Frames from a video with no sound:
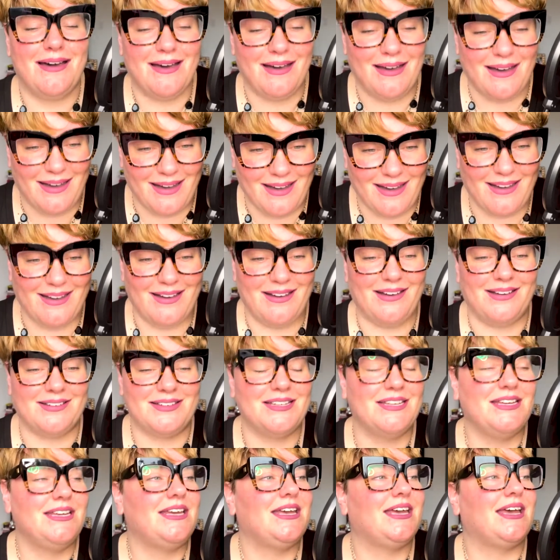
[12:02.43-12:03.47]
hard
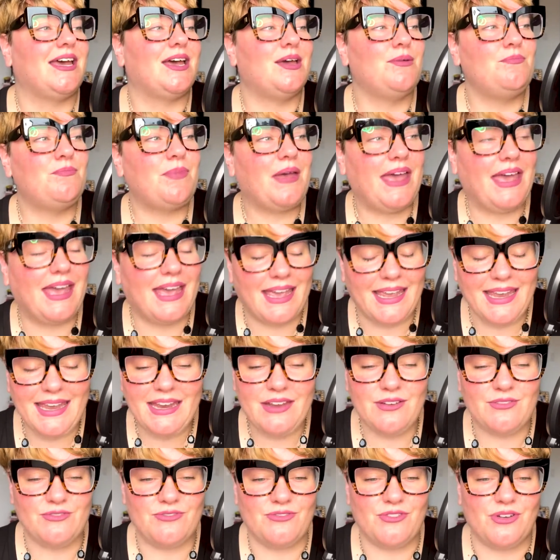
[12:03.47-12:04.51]
and
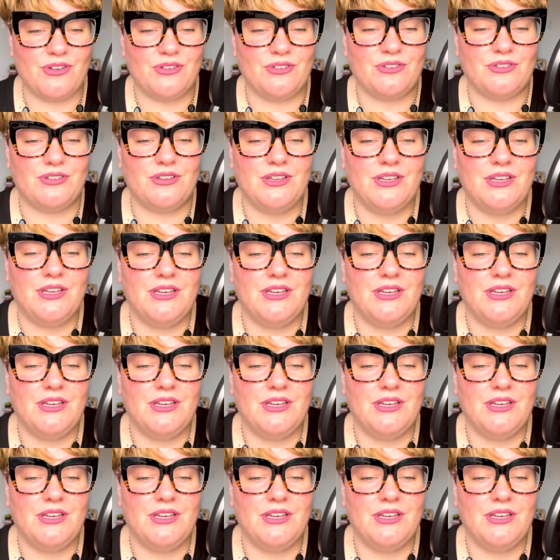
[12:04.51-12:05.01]
painful.